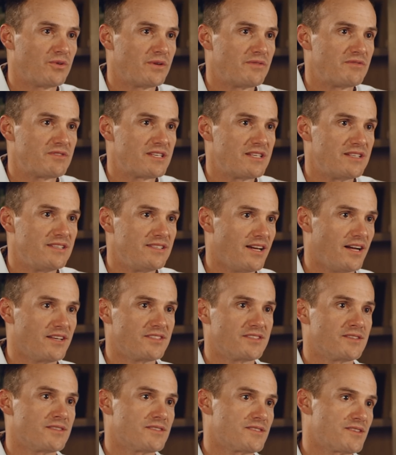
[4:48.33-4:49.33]
we've seen
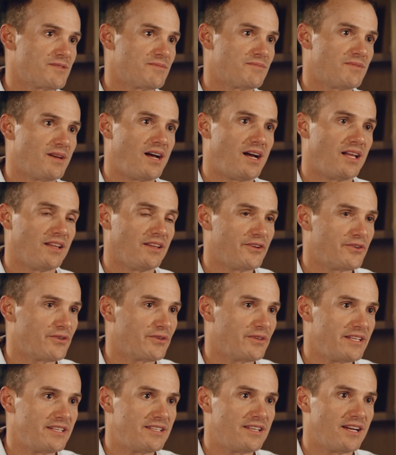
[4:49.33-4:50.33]
dozens,
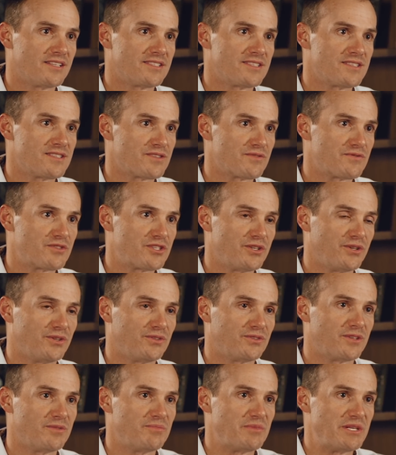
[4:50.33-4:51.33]
literally dozens of
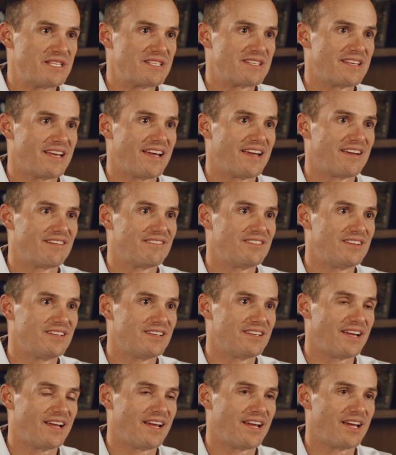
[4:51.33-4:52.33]
children be saved
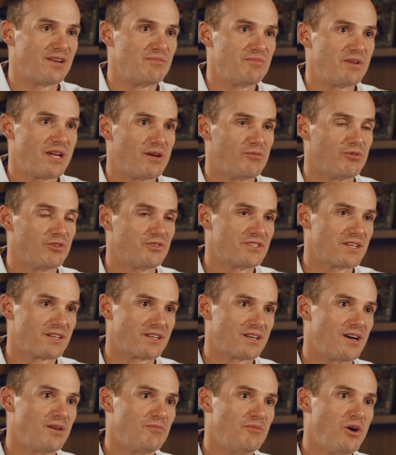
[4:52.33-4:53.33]
and be able
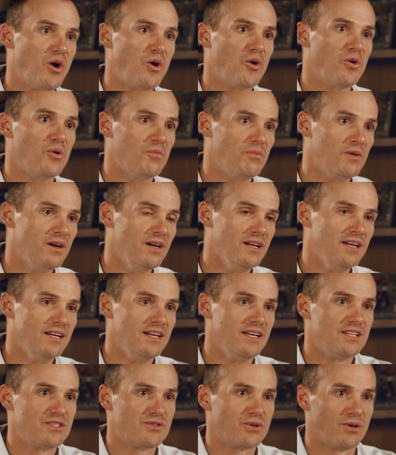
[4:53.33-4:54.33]
to come
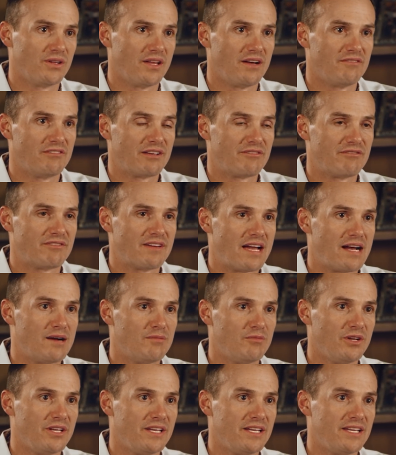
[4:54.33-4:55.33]
home to a loving
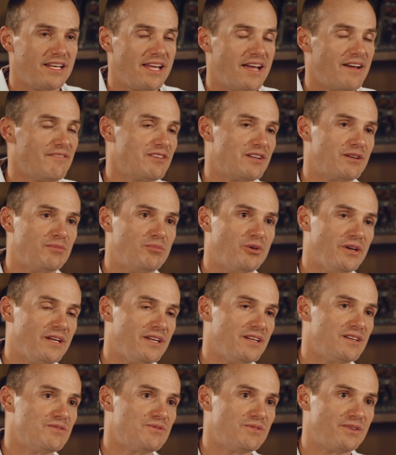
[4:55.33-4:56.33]
family.
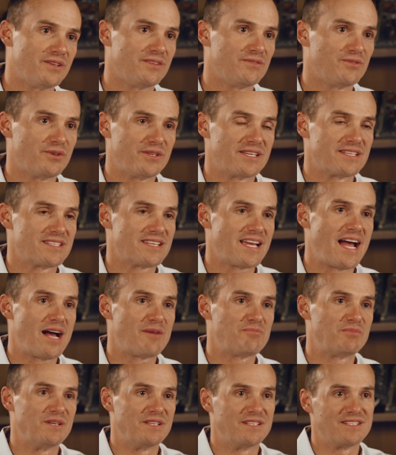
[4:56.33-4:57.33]
Inevitably, when this
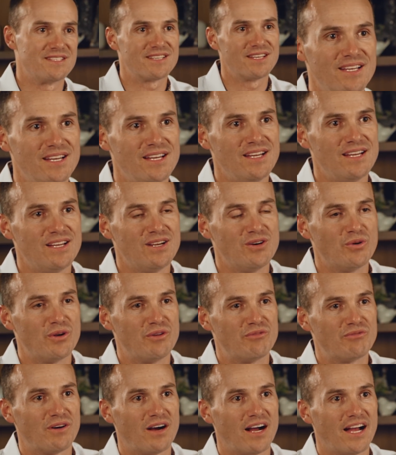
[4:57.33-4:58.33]
happens,
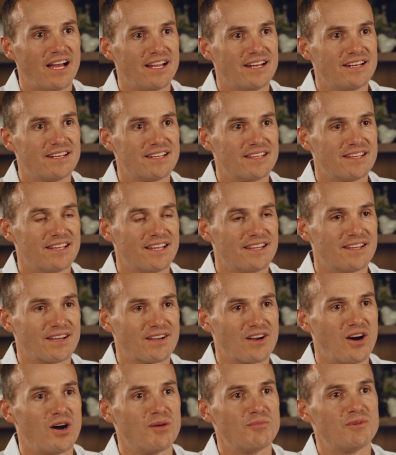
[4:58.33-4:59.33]
we find that the
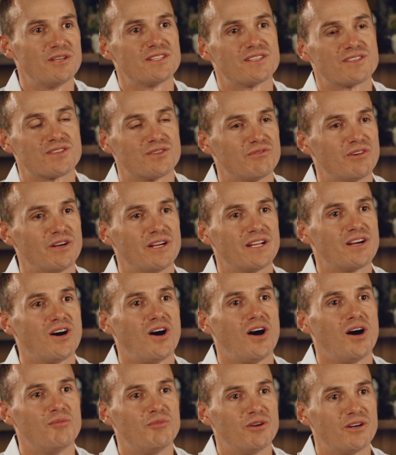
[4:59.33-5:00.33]
comments are very
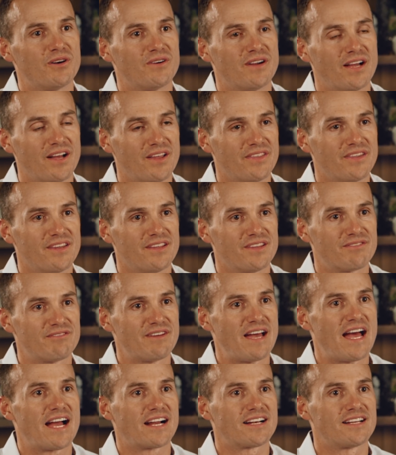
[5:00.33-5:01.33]
common around the
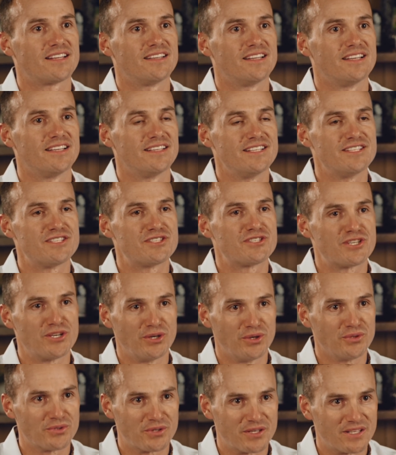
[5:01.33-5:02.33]
fact that these
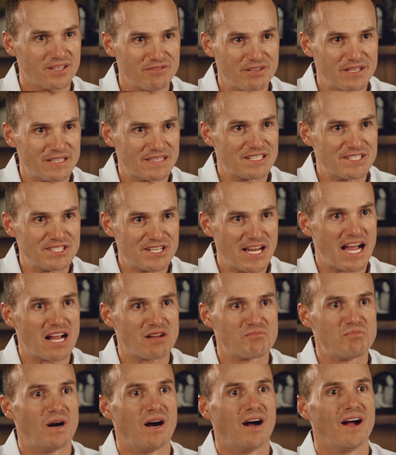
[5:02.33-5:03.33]
children have hit the
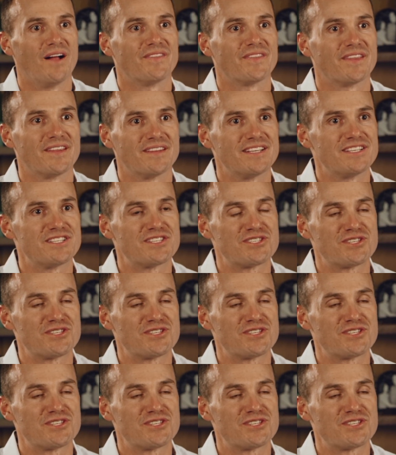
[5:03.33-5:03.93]
jackpot, that these